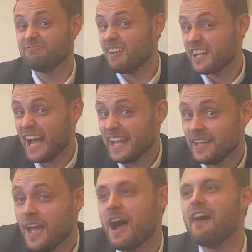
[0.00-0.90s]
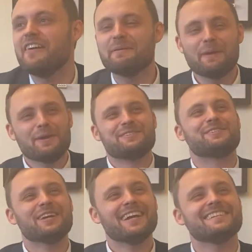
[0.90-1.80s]
Okay, I've had
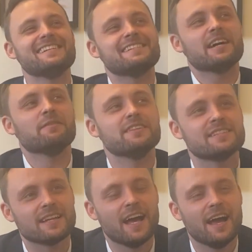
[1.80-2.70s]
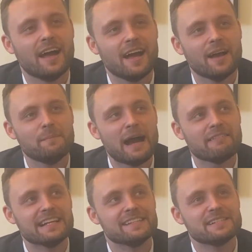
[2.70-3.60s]
abuse since I was
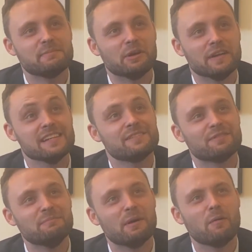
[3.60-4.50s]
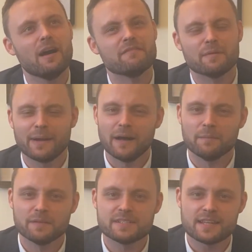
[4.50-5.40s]
married, to be honest, from my wife
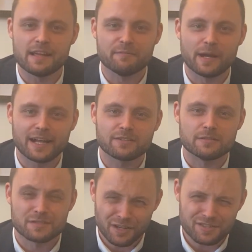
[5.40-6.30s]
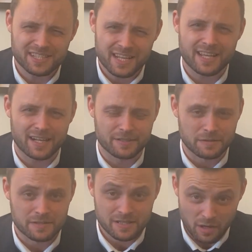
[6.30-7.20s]
about the state of my ankles. I've got skinny
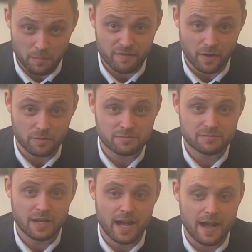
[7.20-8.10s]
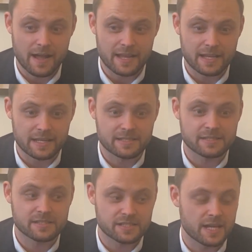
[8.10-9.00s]
ankles. It's not my fault. It is
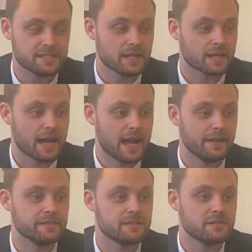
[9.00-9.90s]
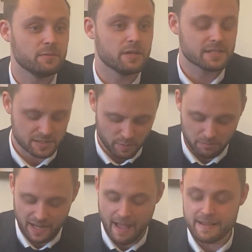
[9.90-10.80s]
genetic, and to be honest, it's
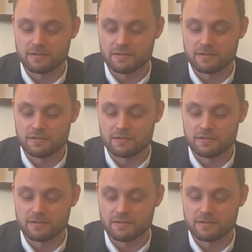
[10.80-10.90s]
probably a hate